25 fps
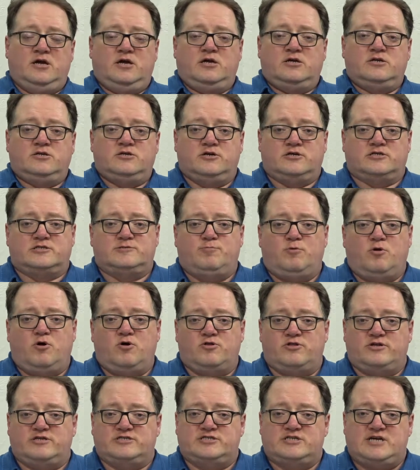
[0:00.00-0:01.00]
To explore
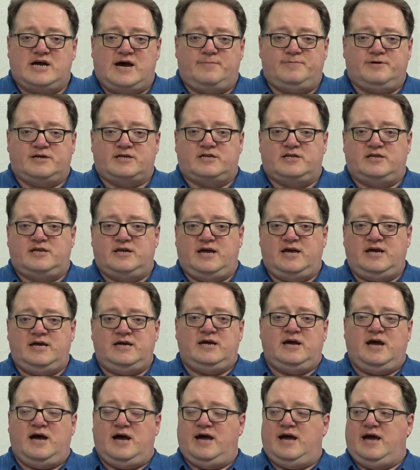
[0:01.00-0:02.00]
this topic
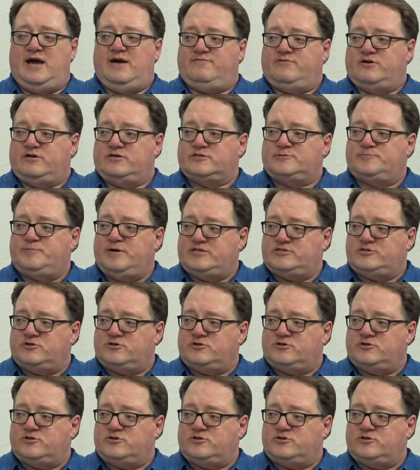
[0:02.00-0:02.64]
today, I have a special